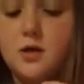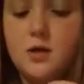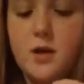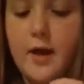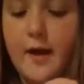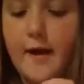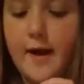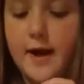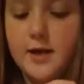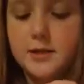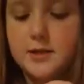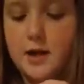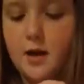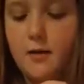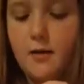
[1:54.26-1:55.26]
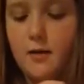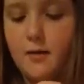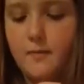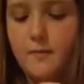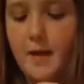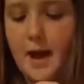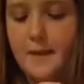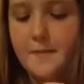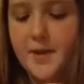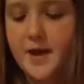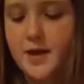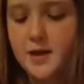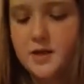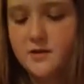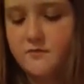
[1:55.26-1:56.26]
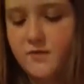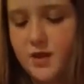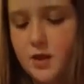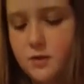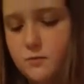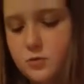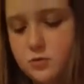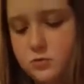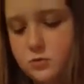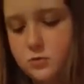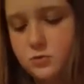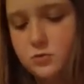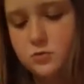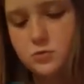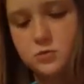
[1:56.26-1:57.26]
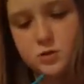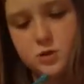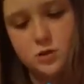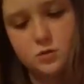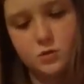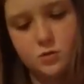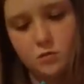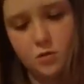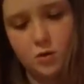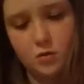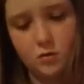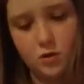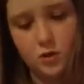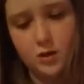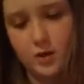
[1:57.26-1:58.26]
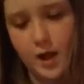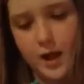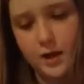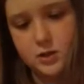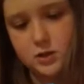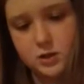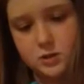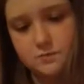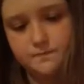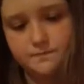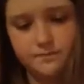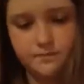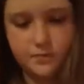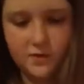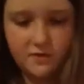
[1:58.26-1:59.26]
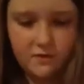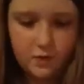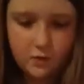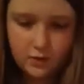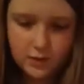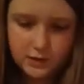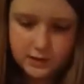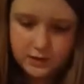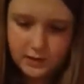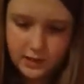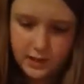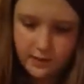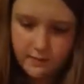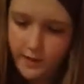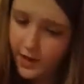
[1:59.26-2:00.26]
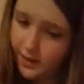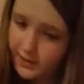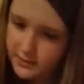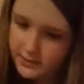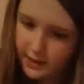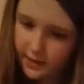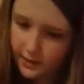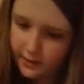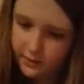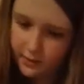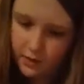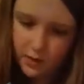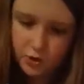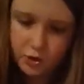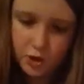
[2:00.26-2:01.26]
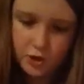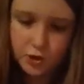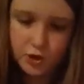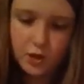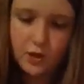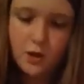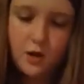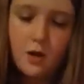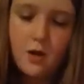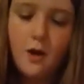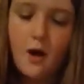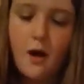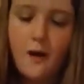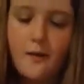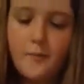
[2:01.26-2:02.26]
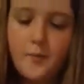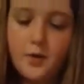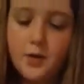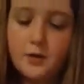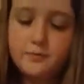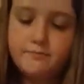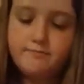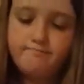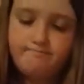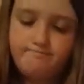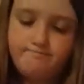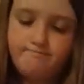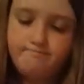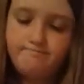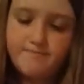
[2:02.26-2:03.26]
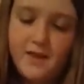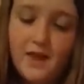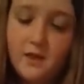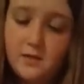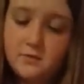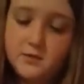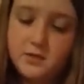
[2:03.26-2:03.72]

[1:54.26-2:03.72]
there's matte paint available, so you can go get that. If you are a slick paint hater, not judging, but it looks like